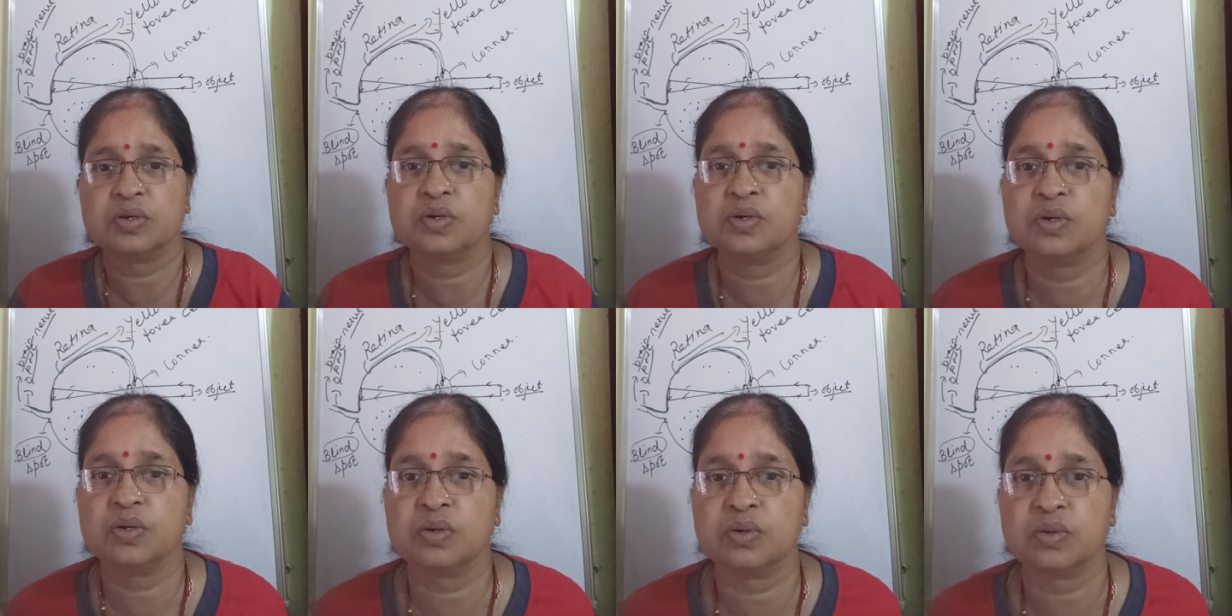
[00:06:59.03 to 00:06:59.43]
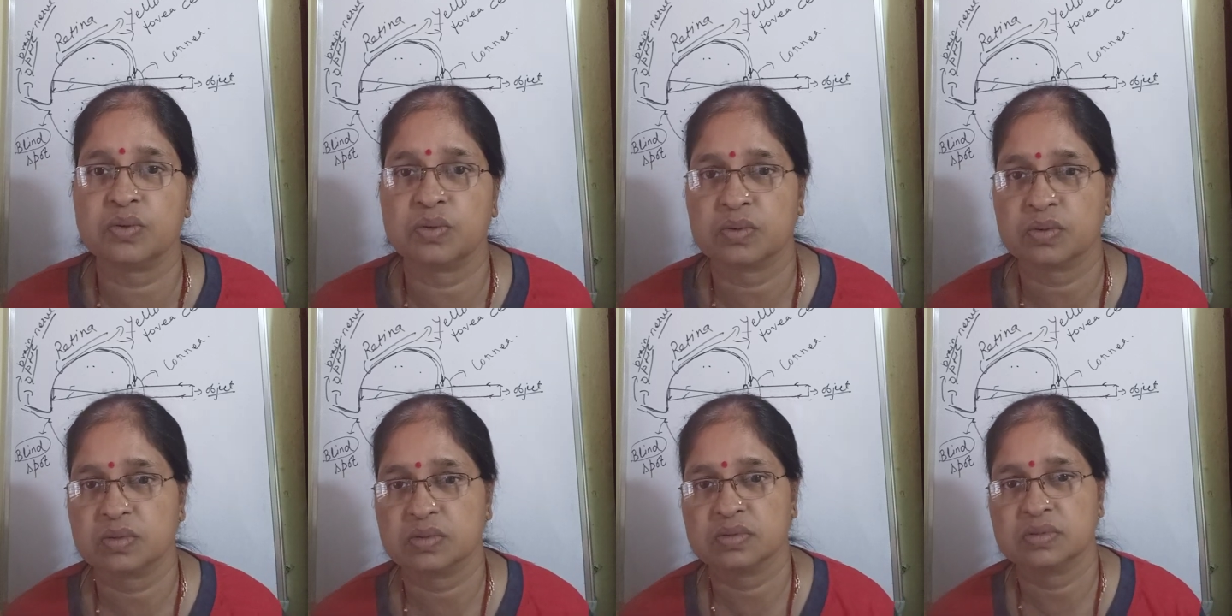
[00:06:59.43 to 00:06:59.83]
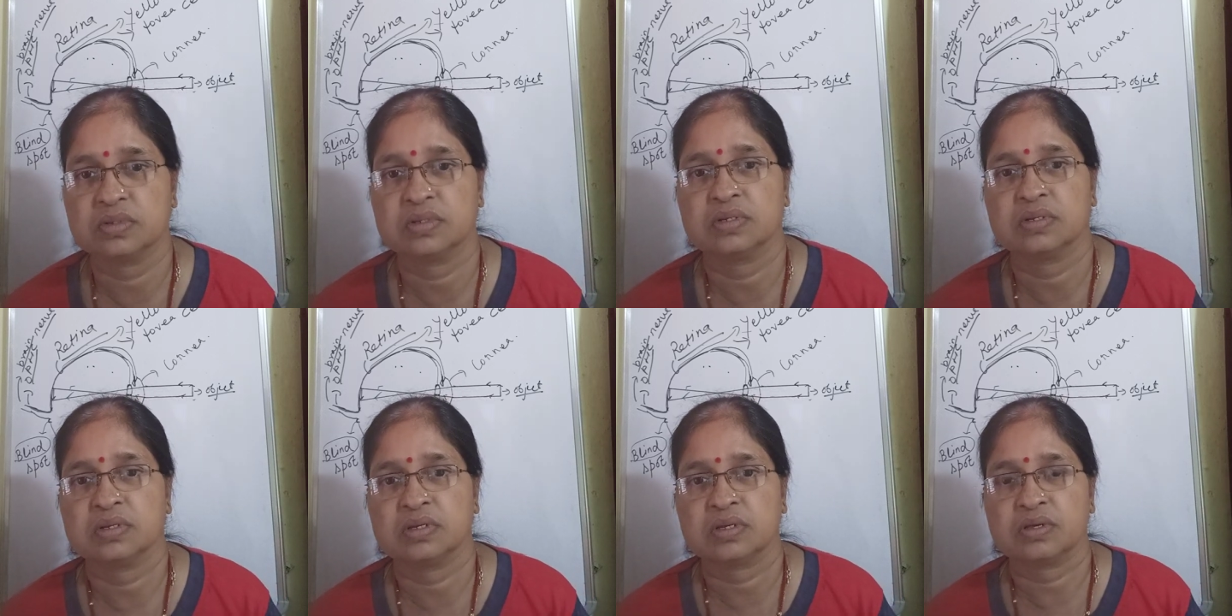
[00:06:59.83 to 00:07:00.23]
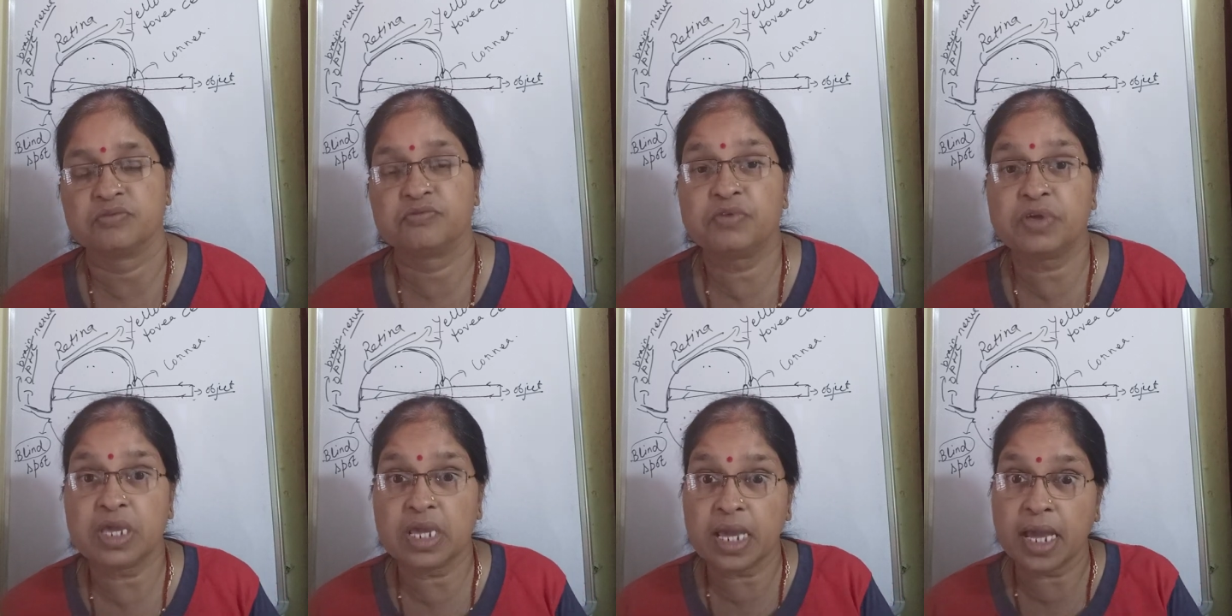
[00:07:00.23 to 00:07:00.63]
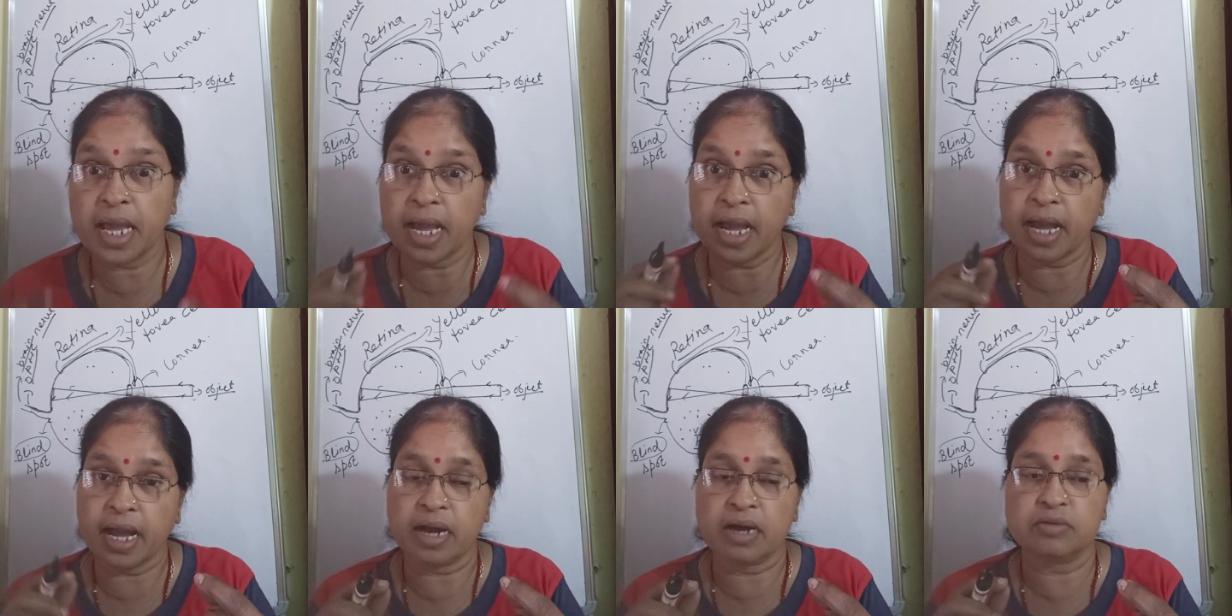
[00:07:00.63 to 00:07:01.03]
No. We
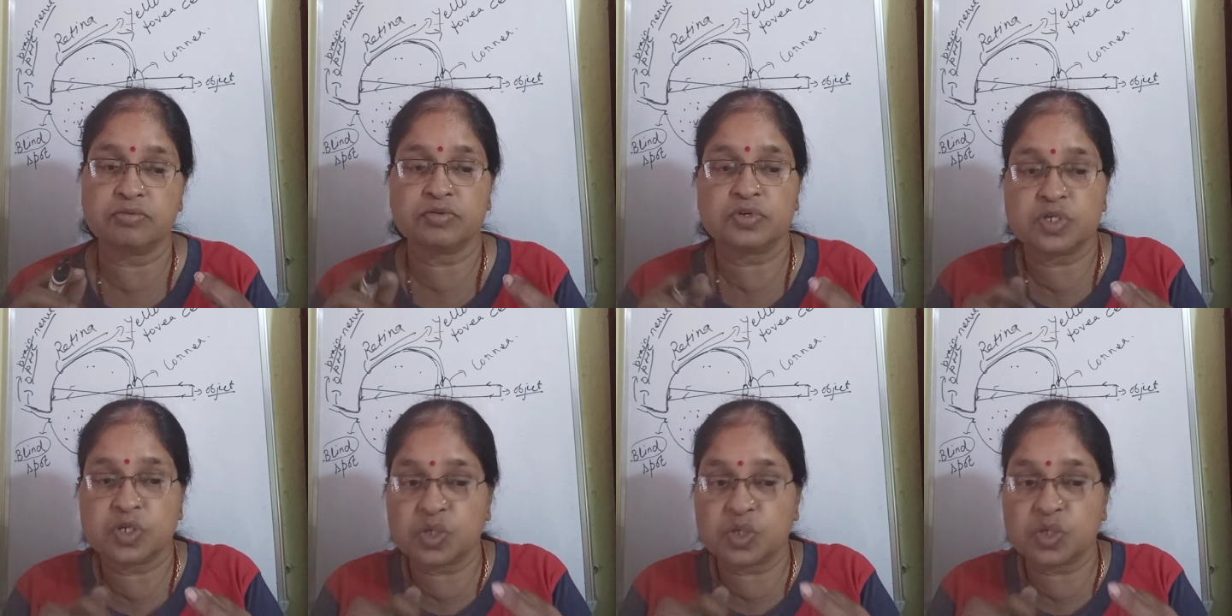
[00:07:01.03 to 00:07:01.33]
have